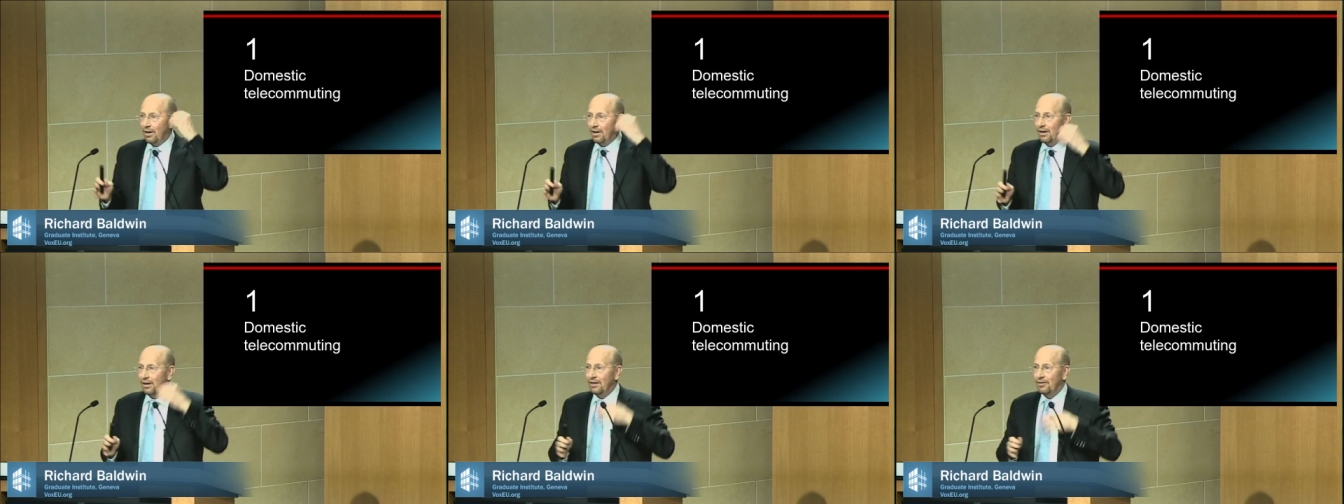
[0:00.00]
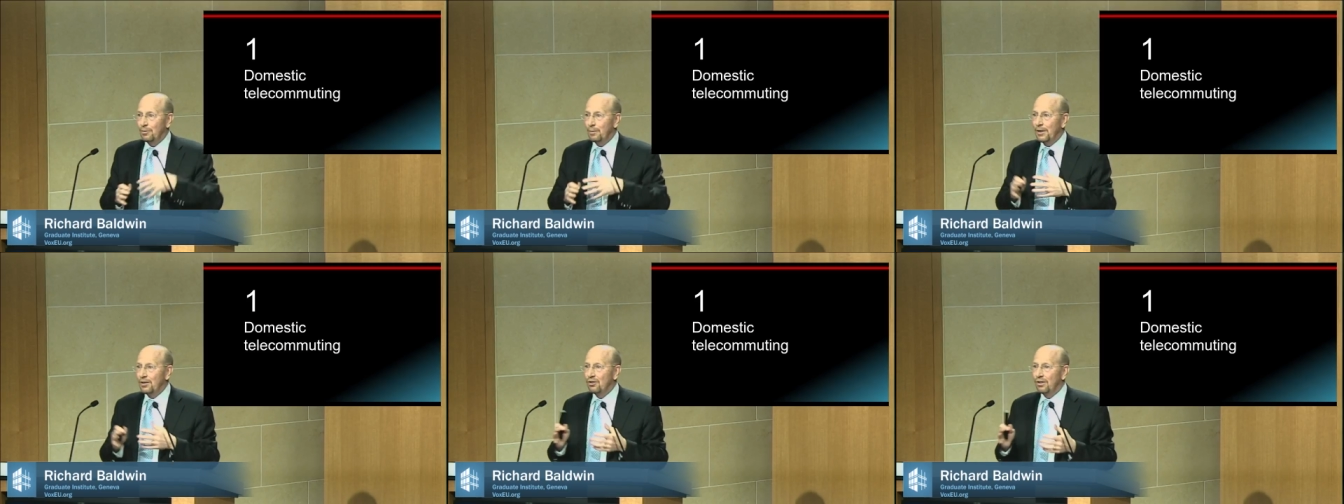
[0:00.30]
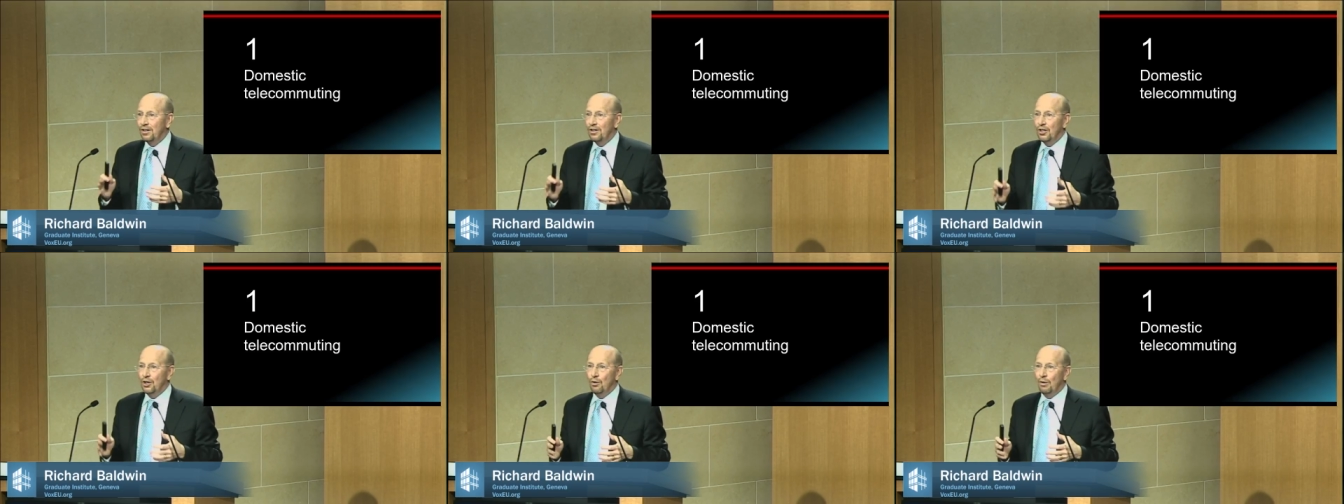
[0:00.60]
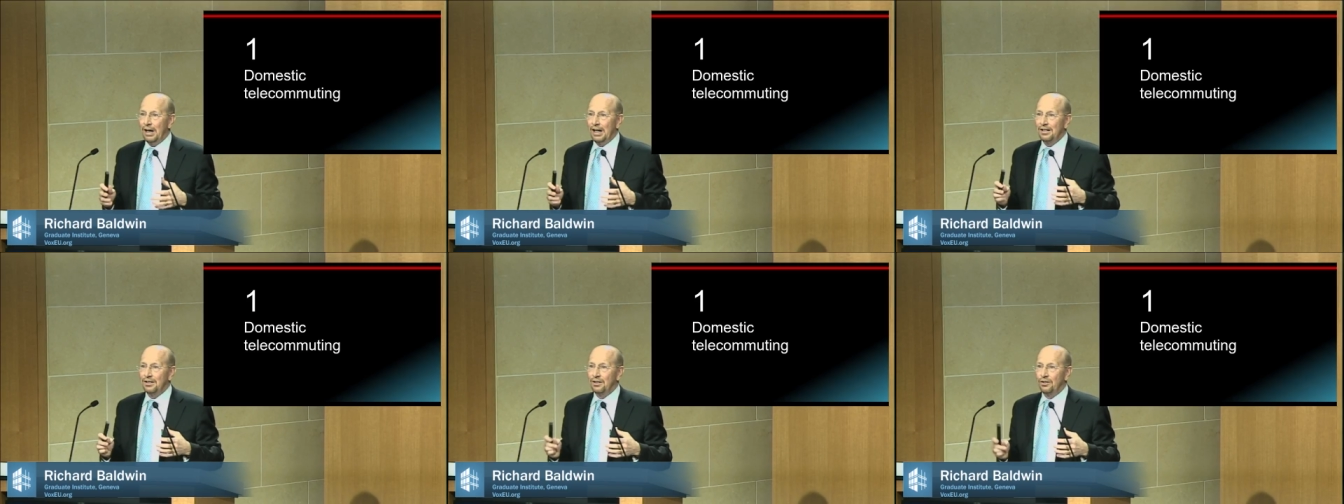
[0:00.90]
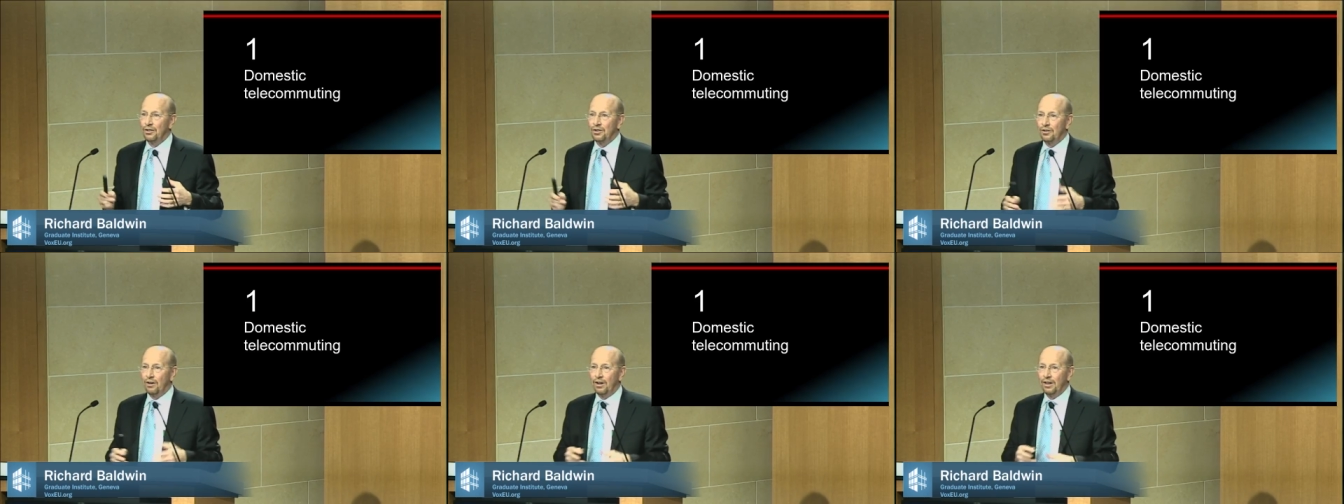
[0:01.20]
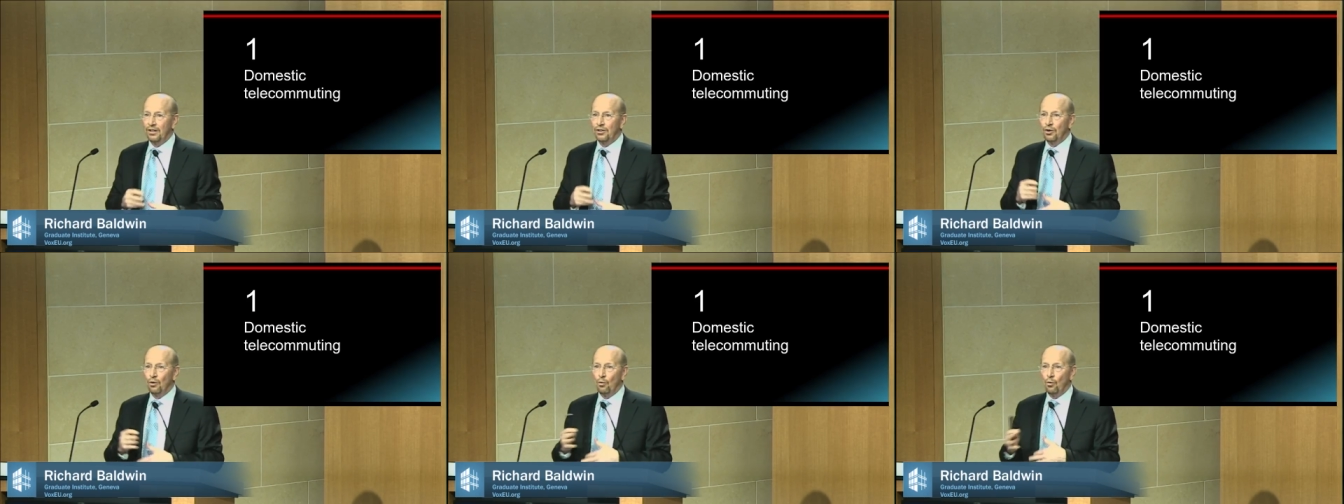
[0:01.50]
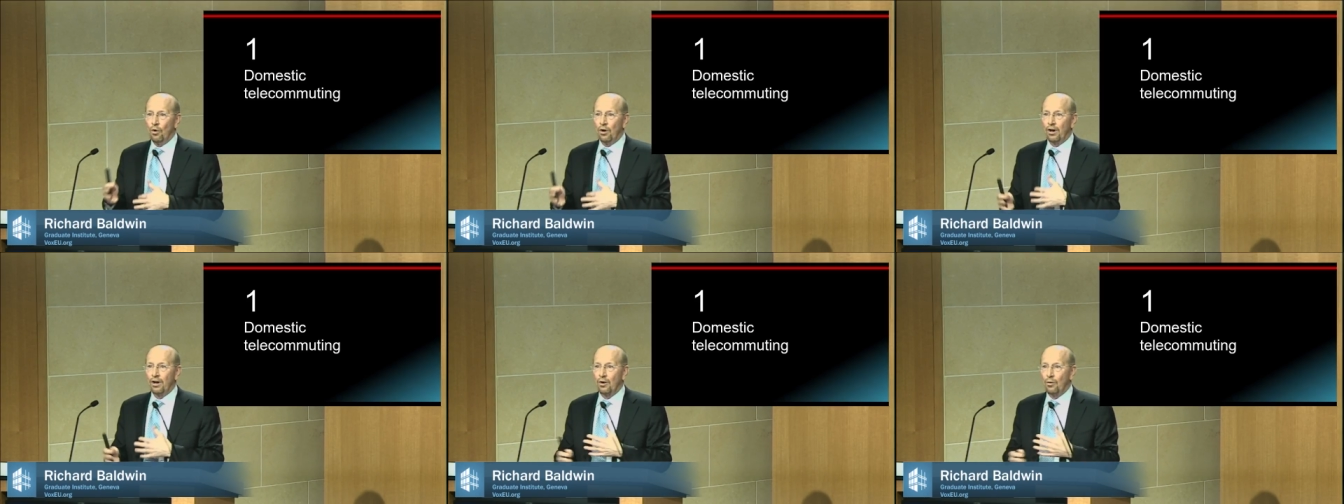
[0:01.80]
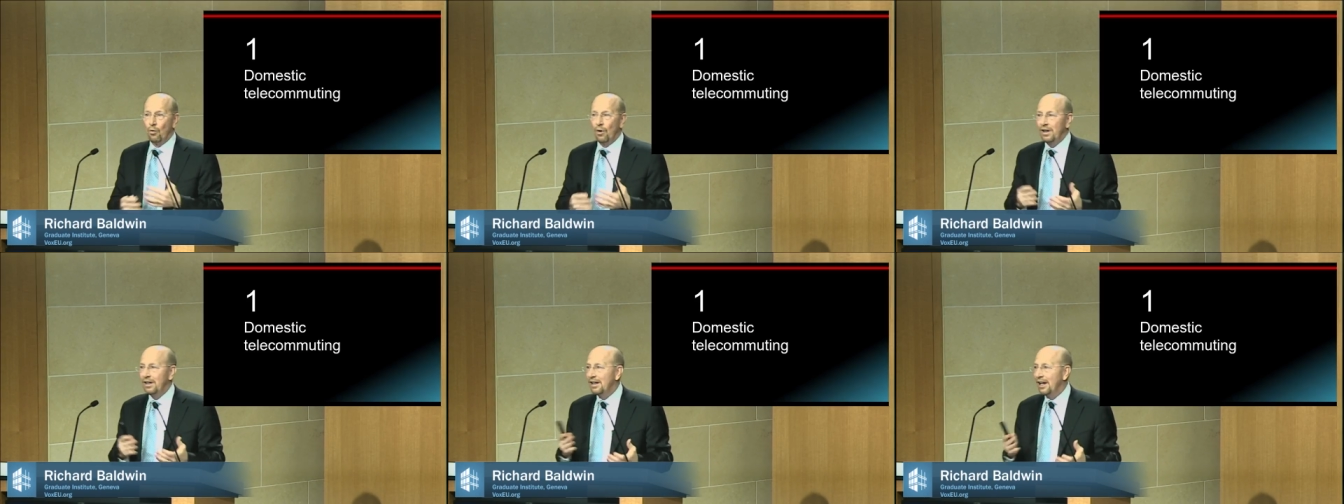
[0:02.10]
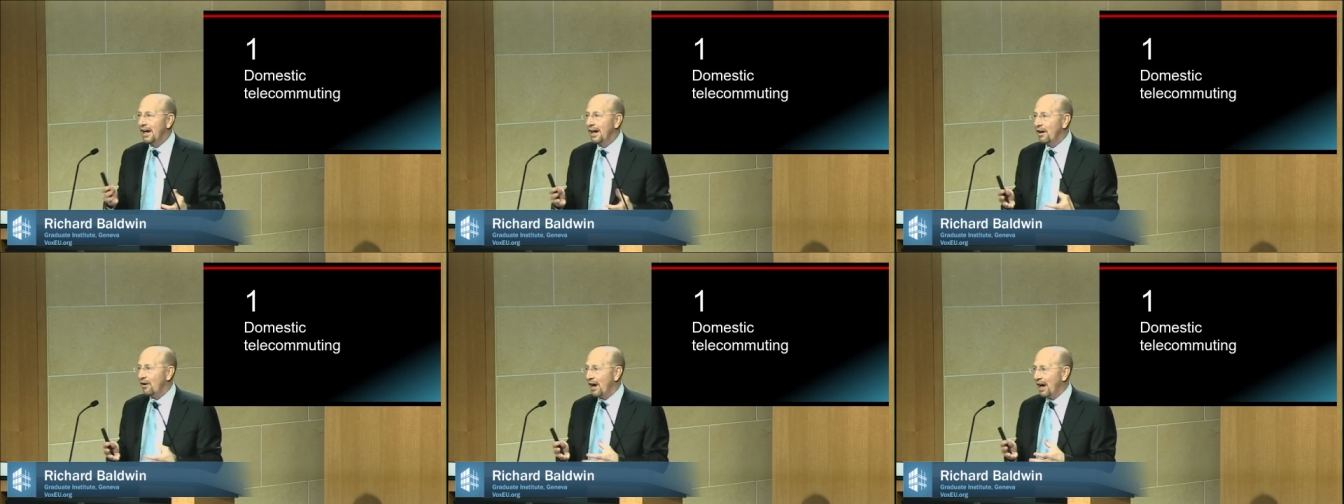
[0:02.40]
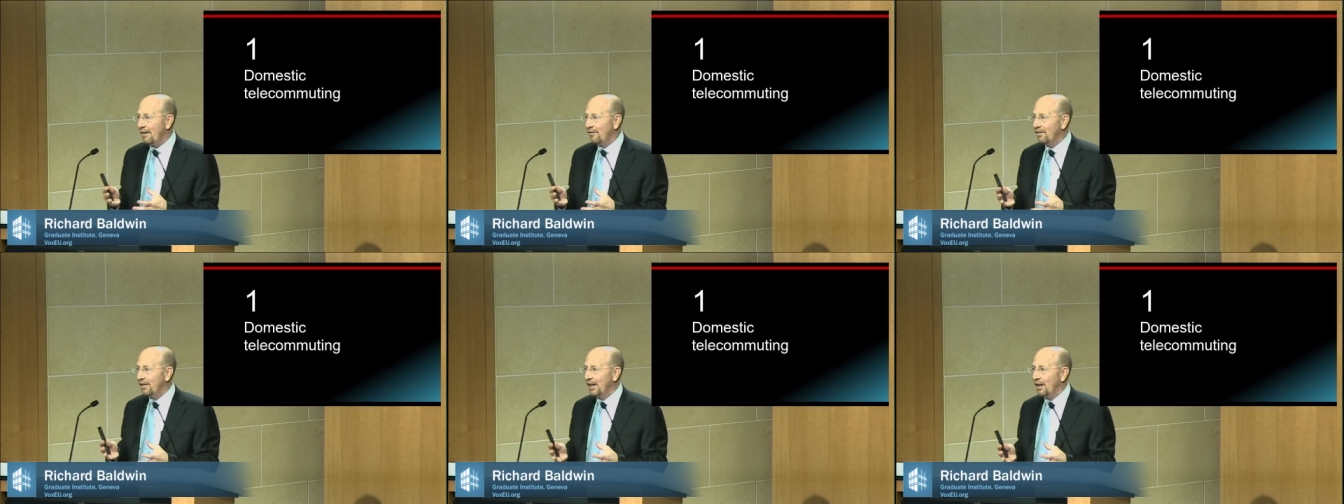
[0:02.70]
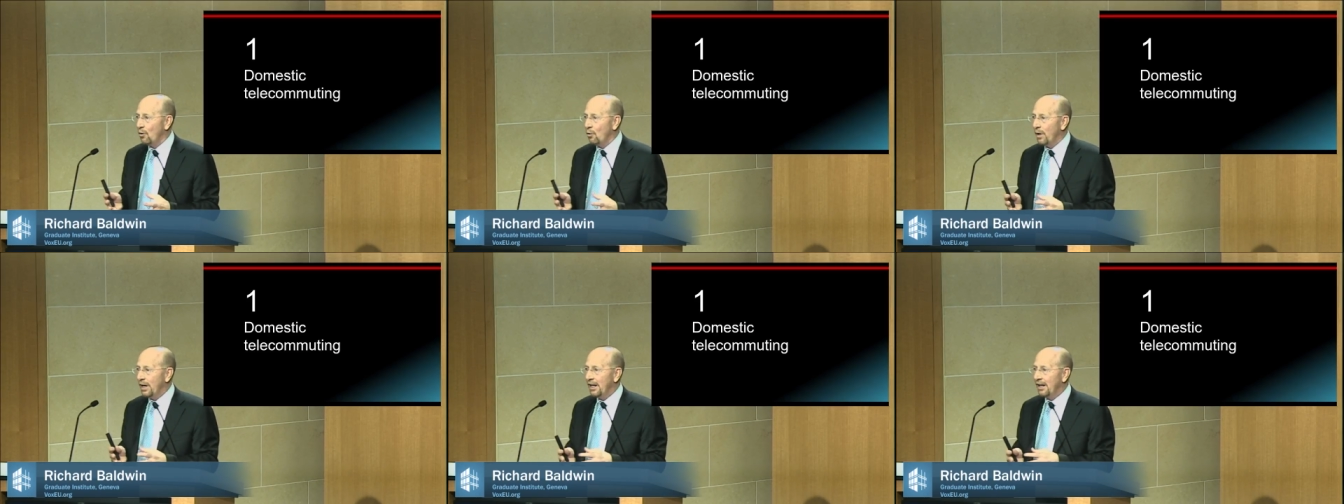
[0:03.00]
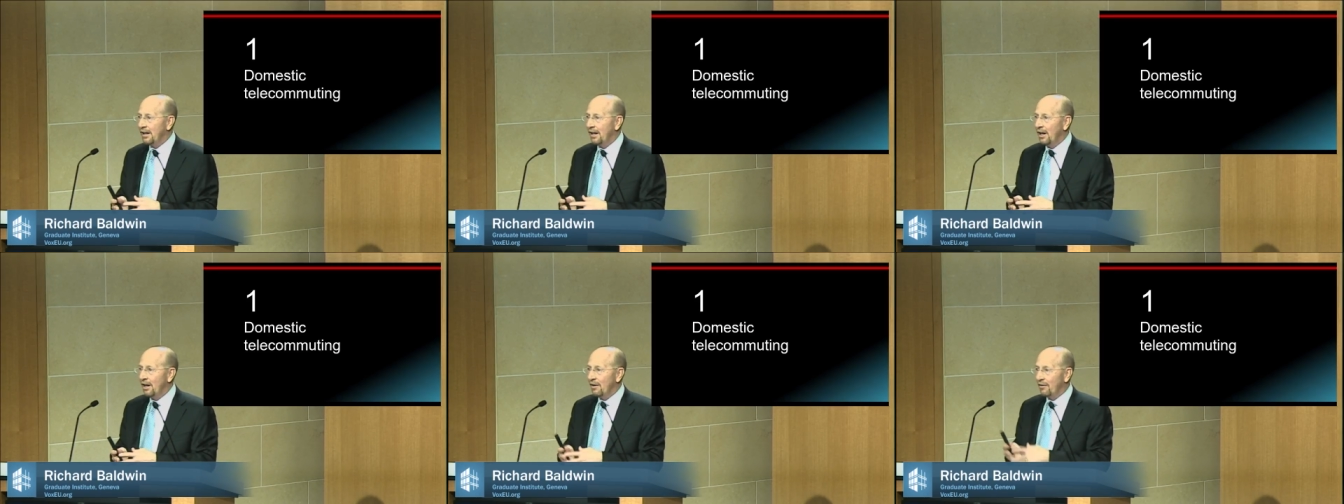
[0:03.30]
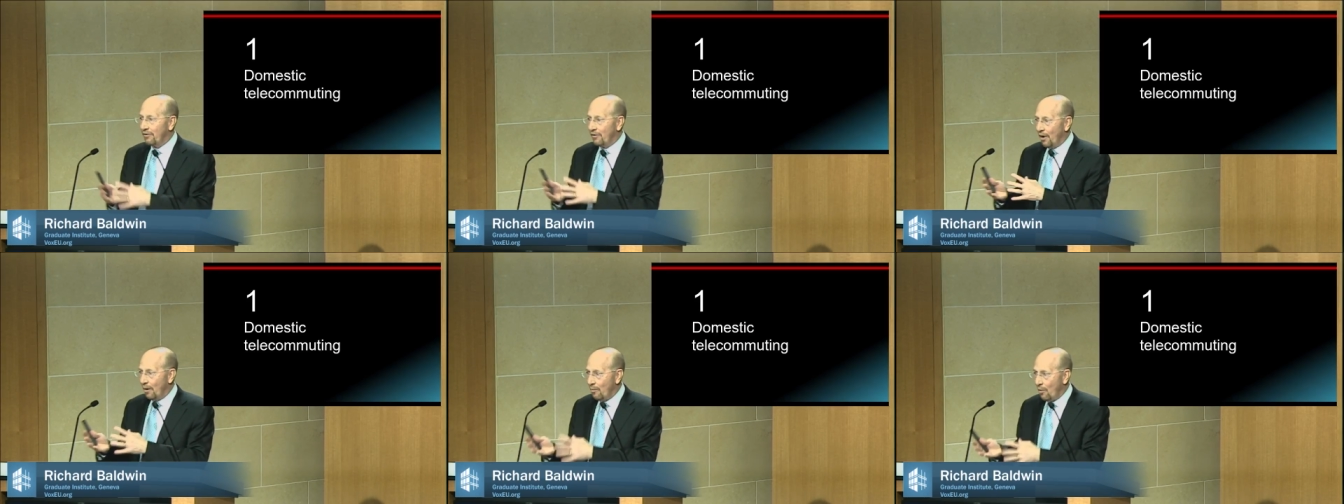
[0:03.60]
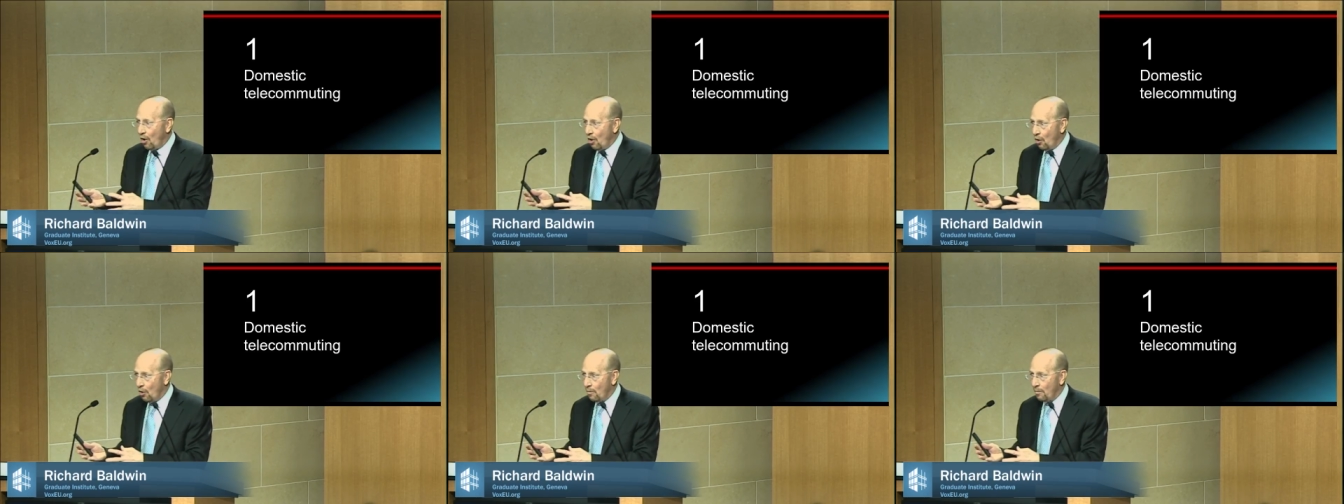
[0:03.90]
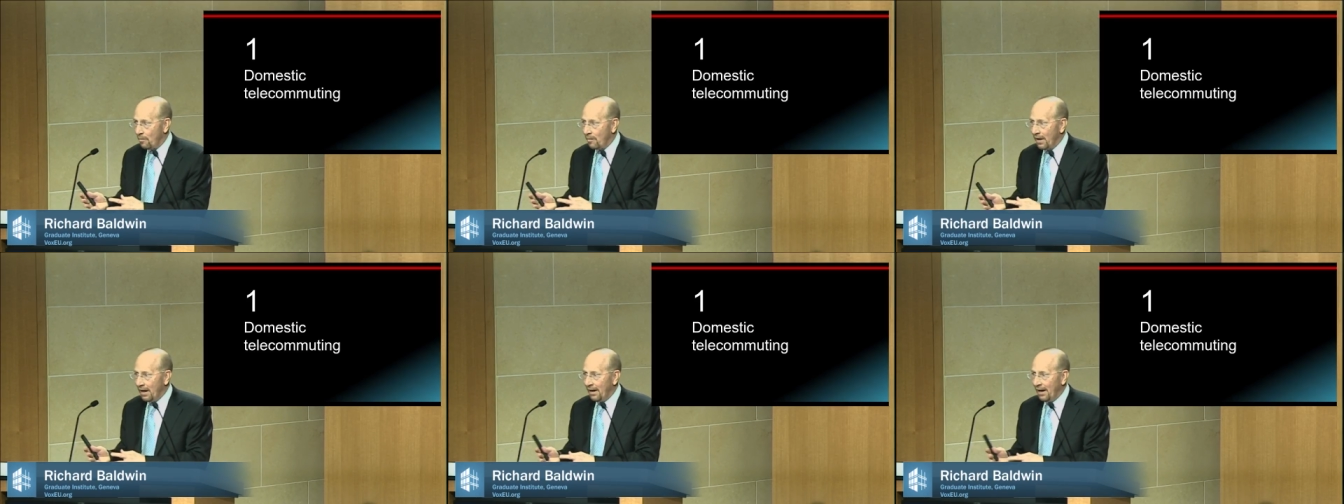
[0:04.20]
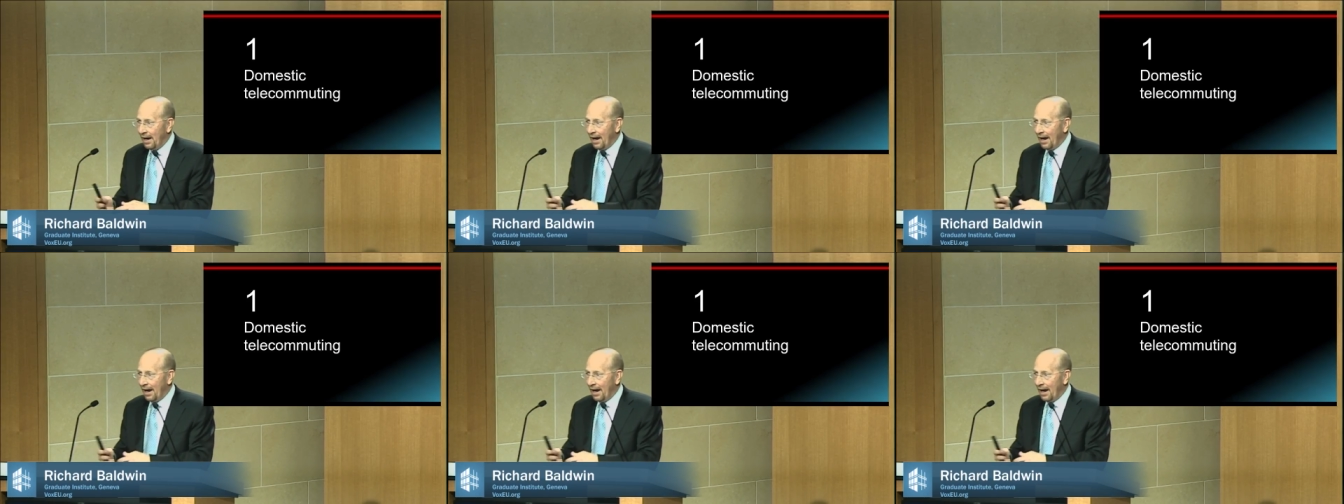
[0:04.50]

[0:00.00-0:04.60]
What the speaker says: especially in the US, are starting to work one day or half day a week from home.